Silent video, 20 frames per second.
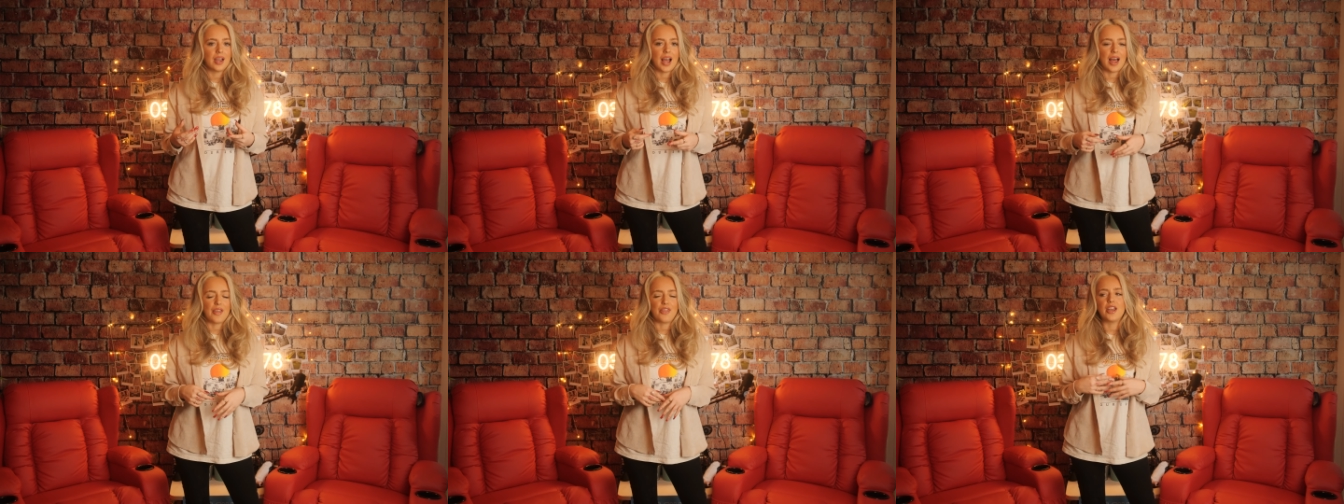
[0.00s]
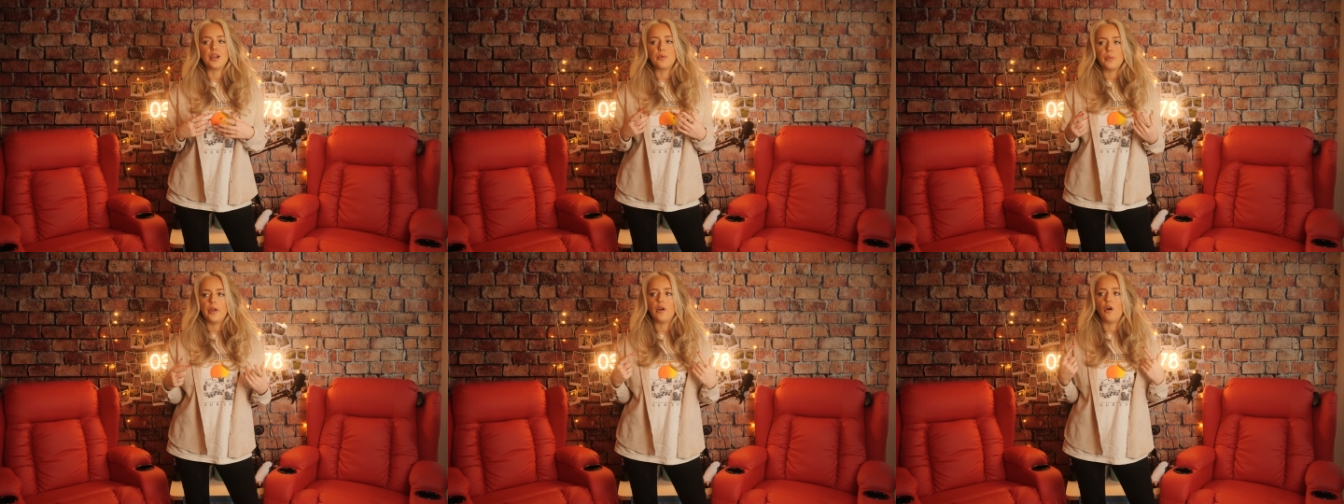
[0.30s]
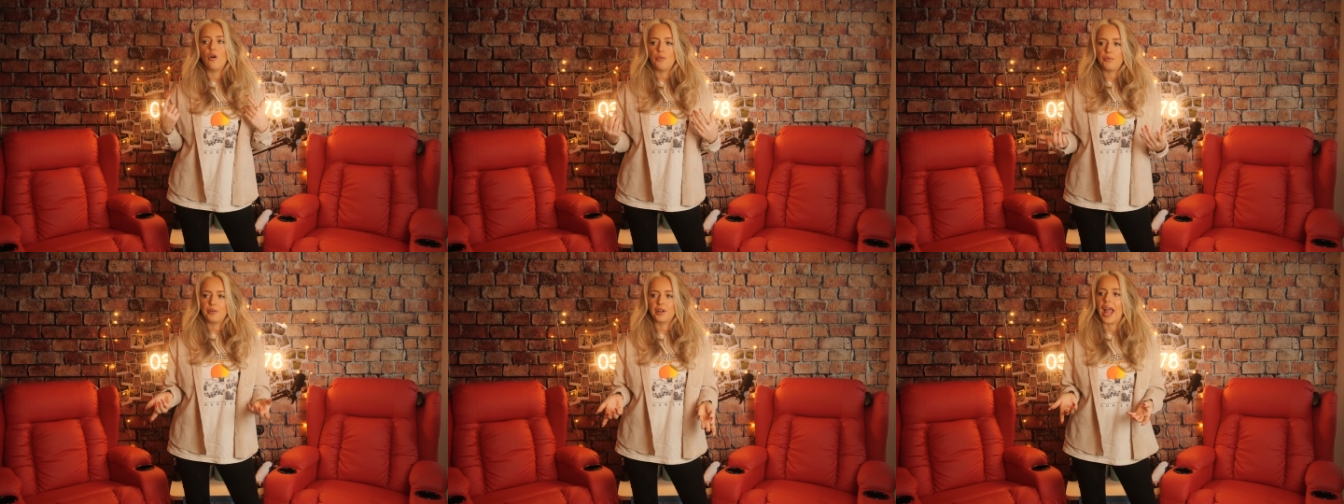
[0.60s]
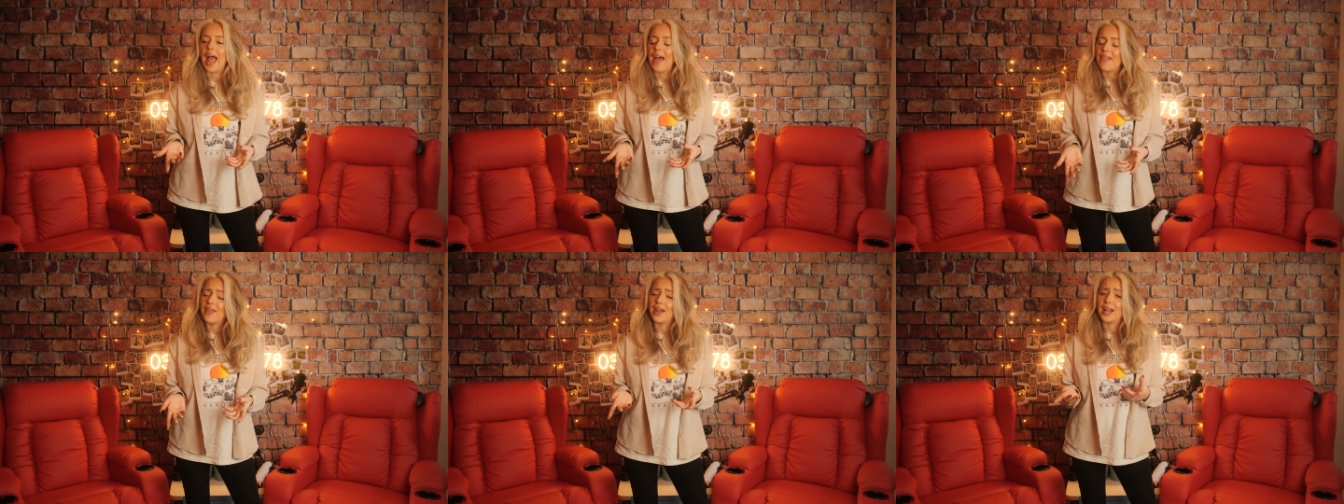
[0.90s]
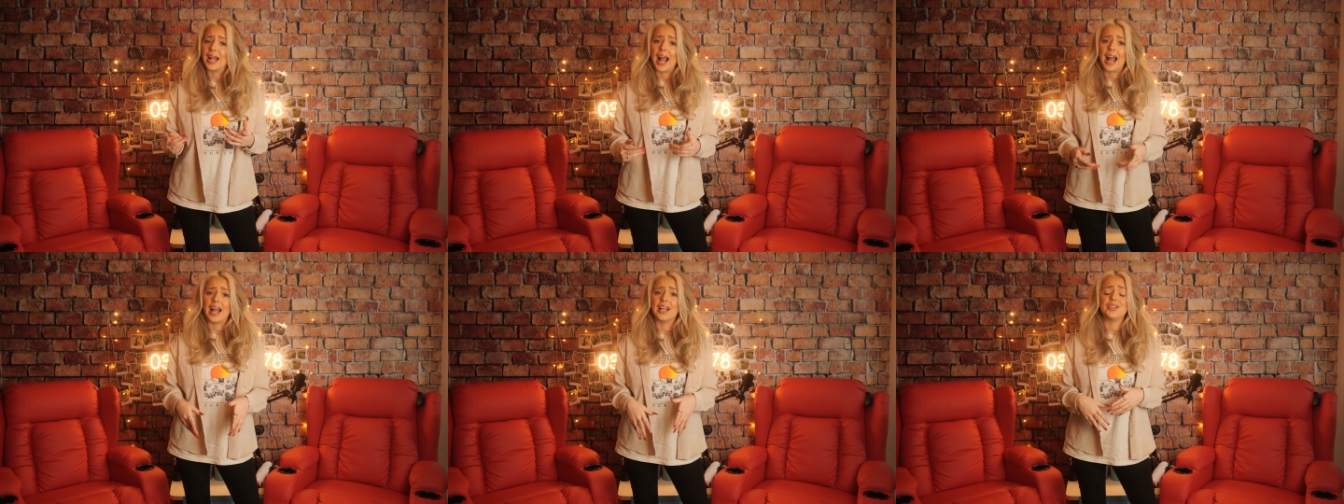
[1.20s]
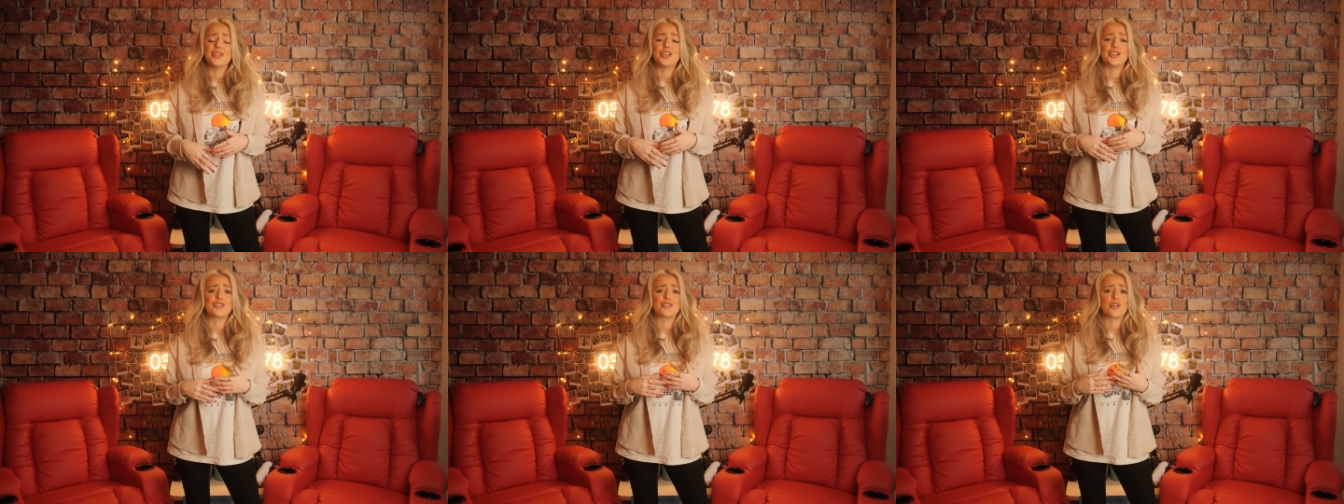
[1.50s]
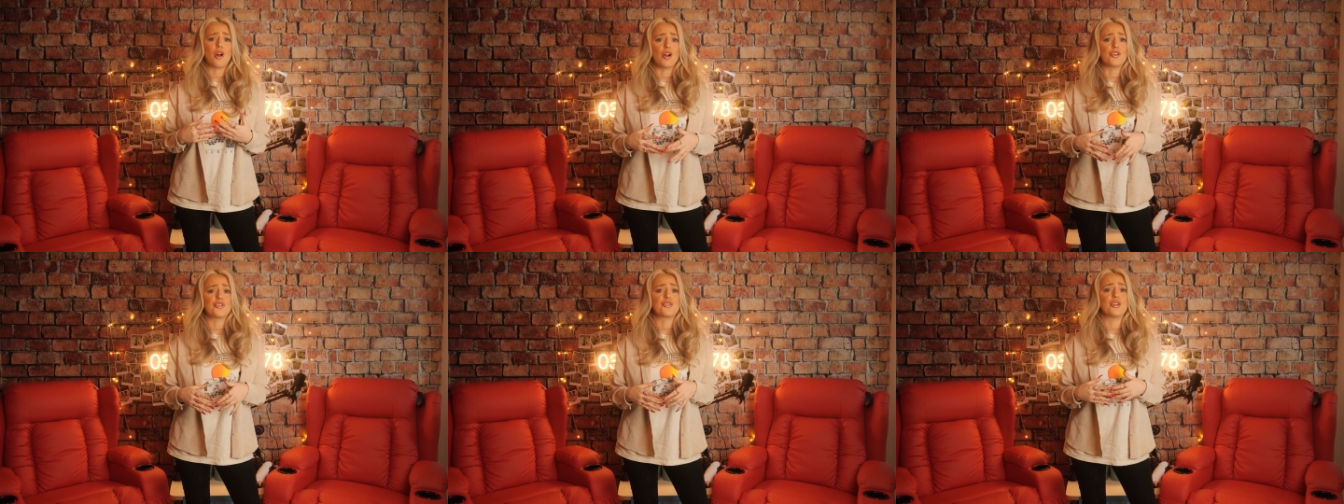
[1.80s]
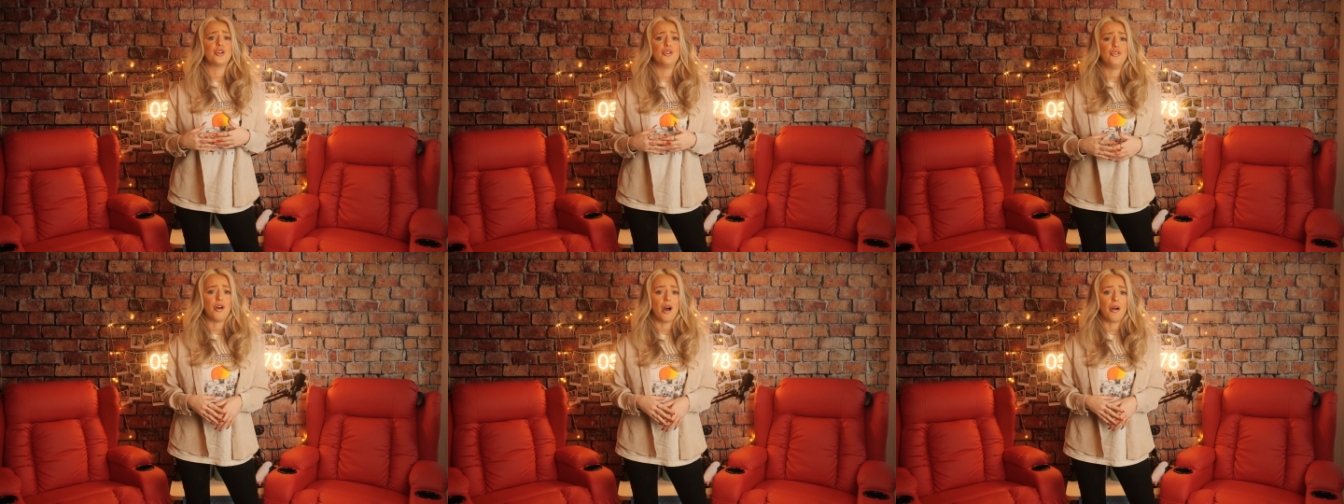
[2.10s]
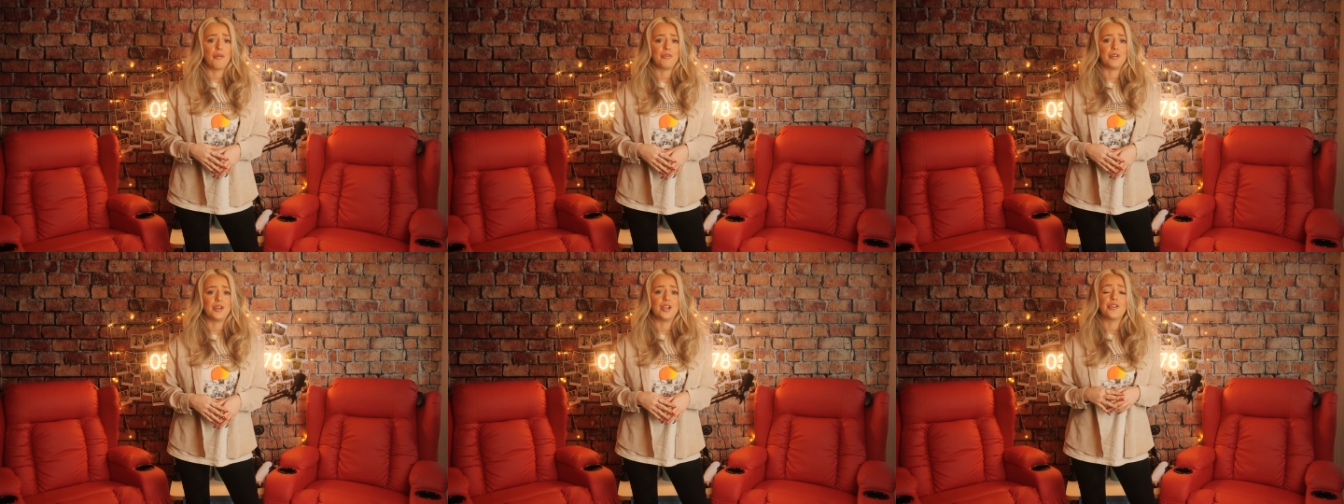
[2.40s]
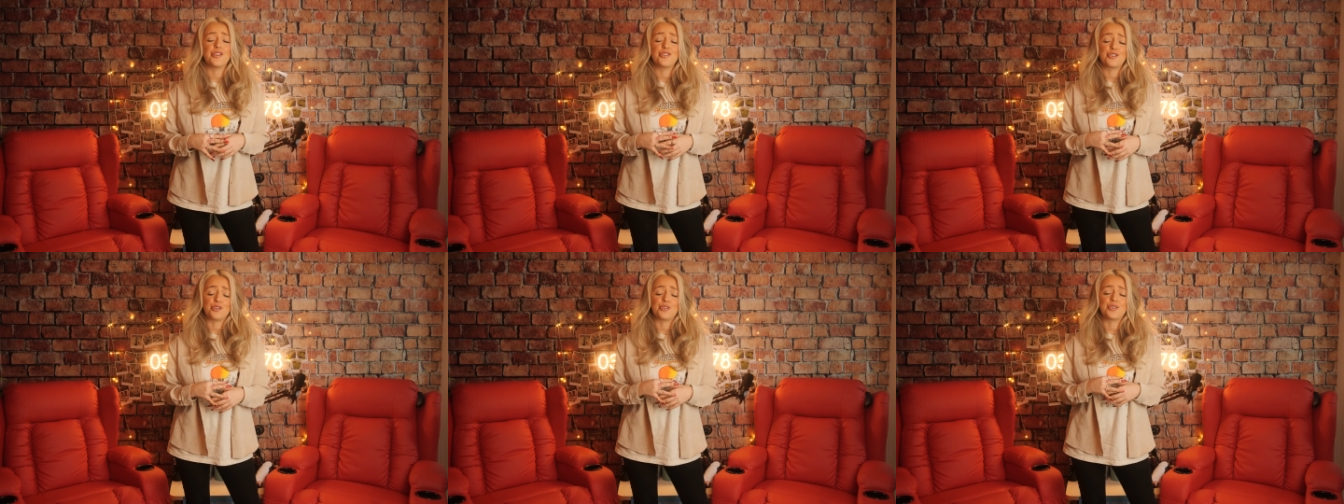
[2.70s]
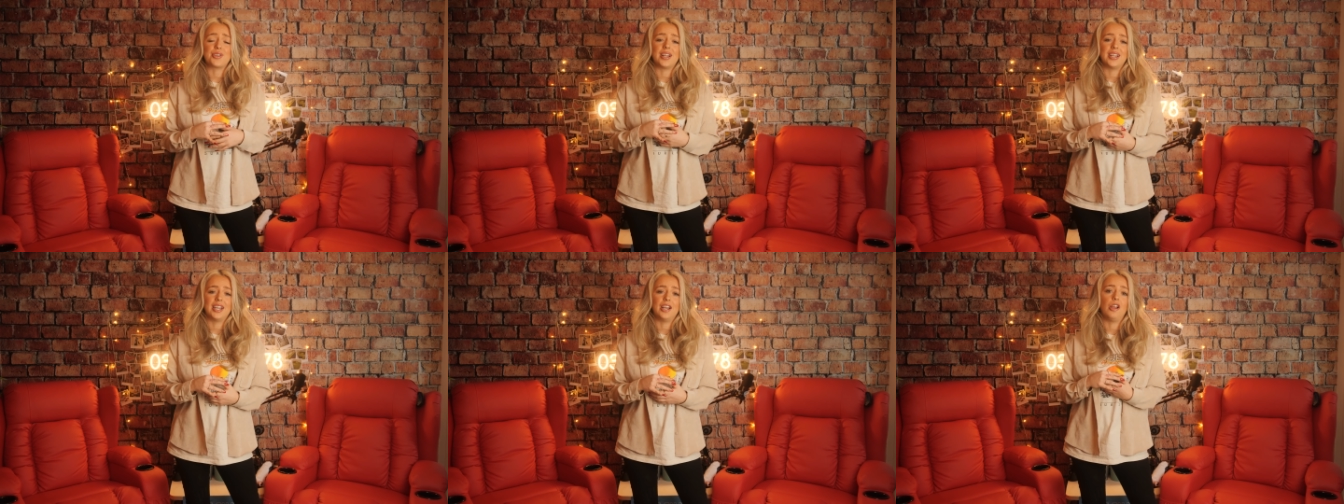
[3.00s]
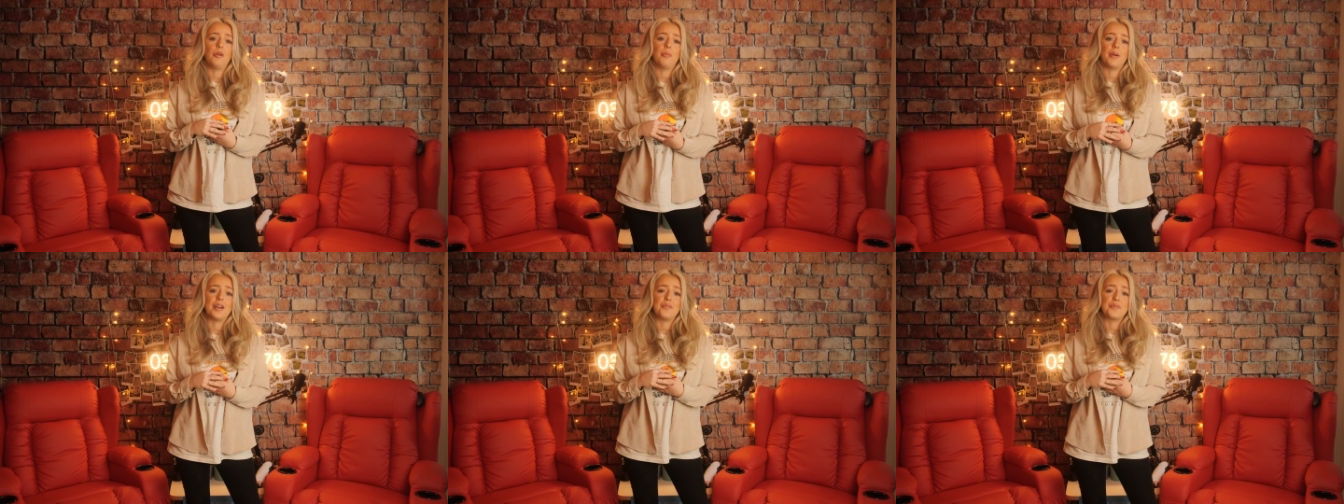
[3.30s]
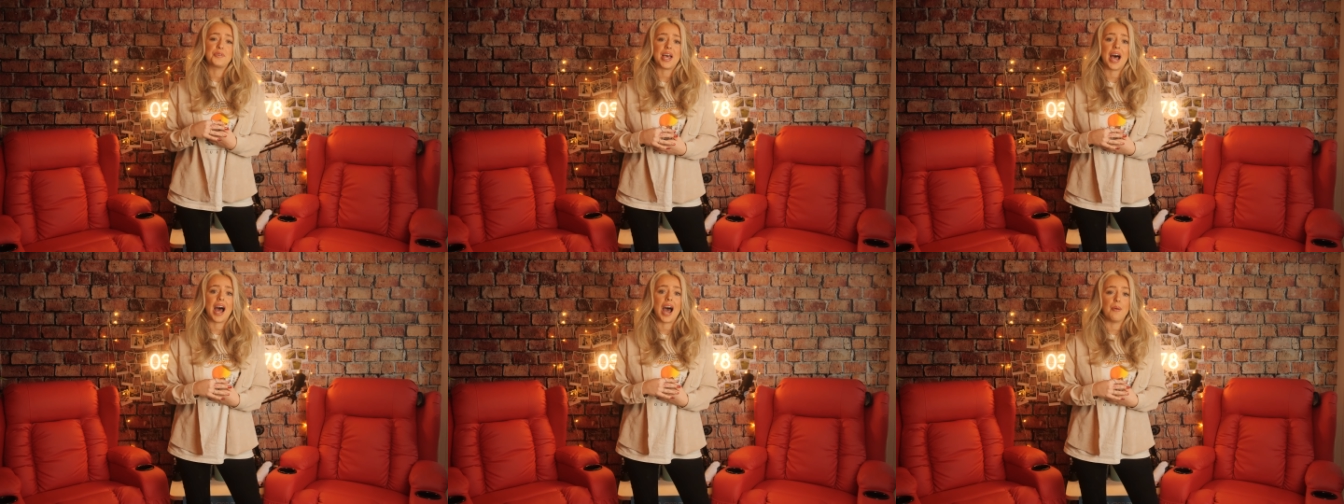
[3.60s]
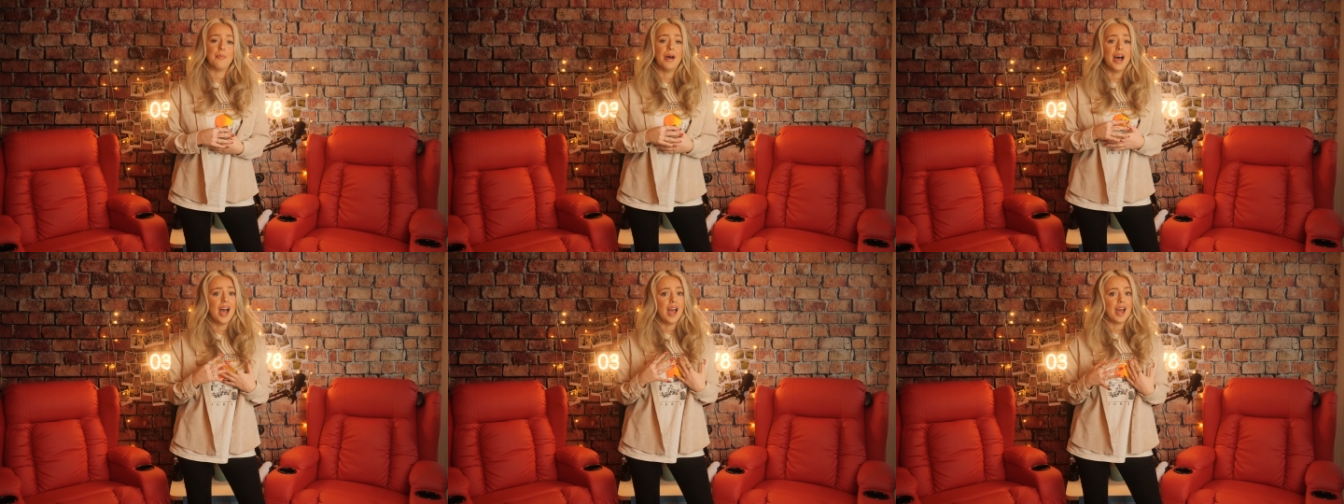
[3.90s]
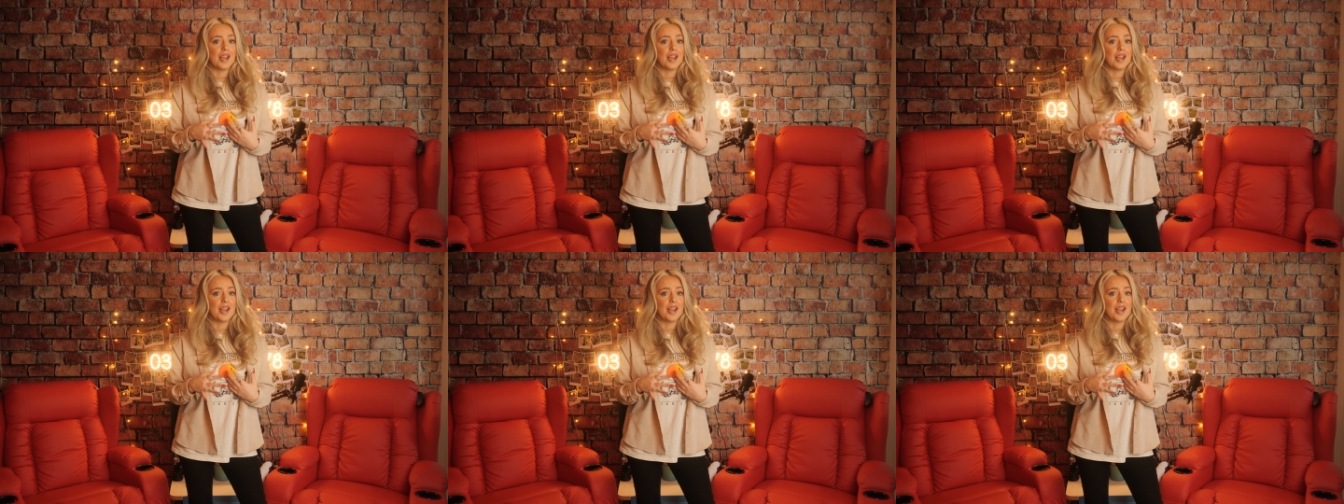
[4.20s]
I think we all forget that kindness costs nothing, just a little bit of time,